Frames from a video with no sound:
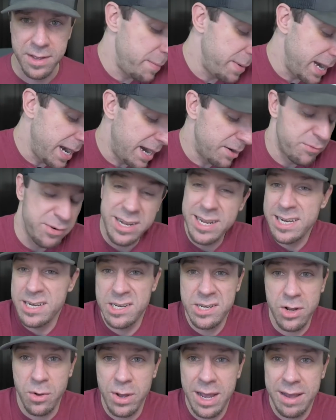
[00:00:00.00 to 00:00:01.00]
I mean, I really
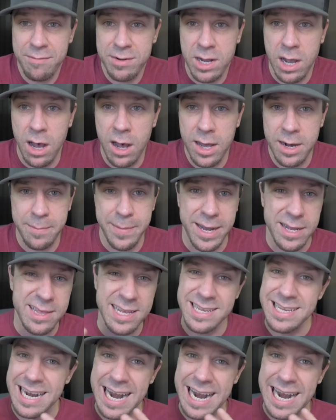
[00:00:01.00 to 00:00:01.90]
just don't have a con about this.